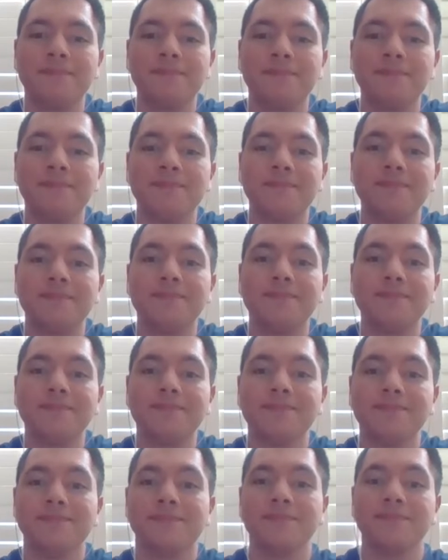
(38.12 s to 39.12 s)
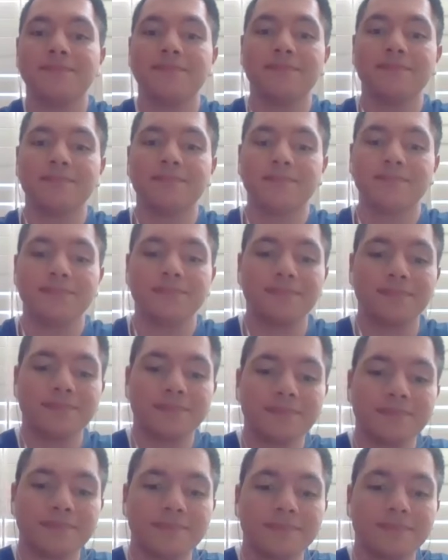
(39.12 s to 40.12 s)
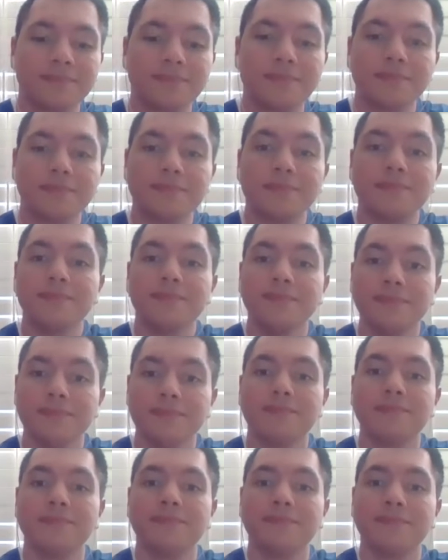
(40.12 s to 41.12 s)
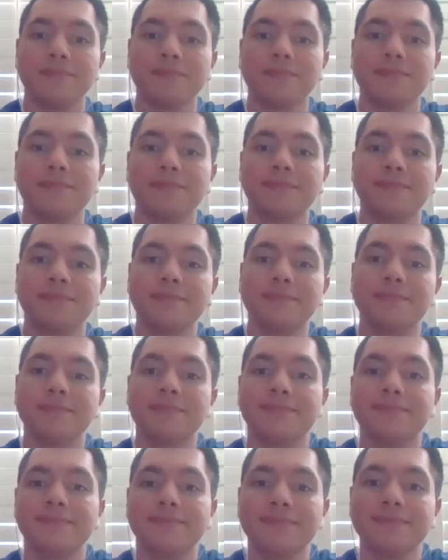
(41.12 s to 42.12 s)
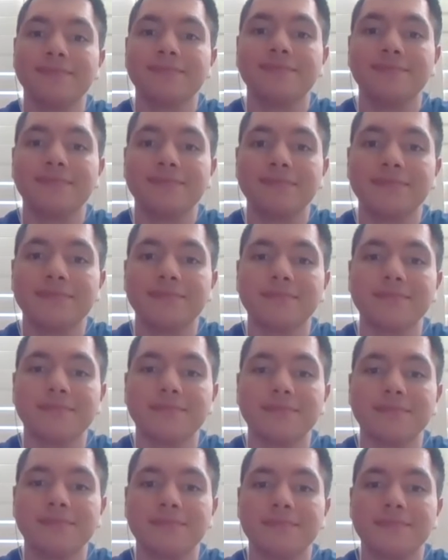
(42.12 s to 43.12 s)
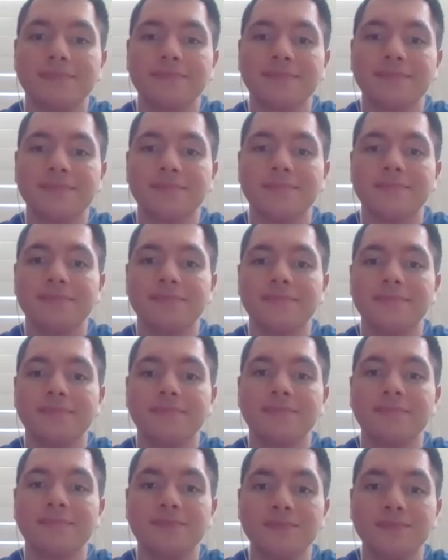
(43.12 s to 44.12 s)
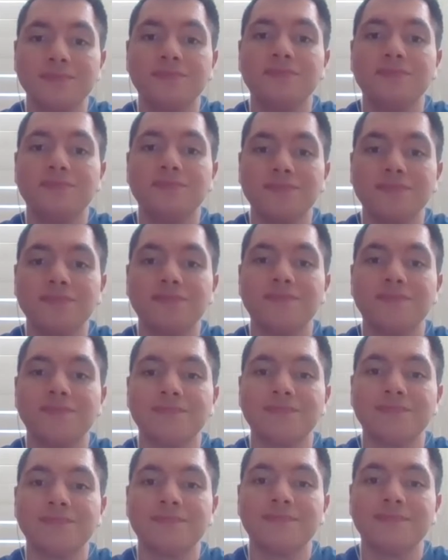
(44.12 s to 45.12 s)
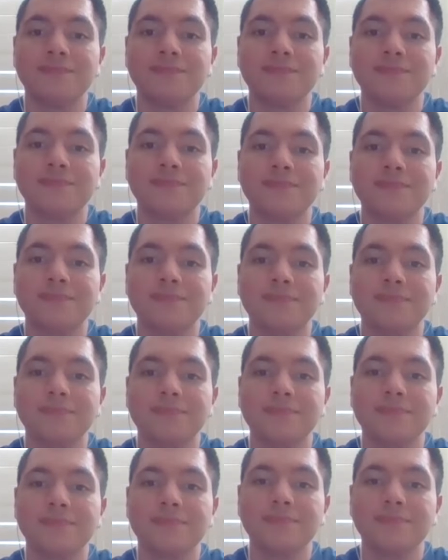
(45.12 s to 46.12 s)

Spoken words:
[no speech]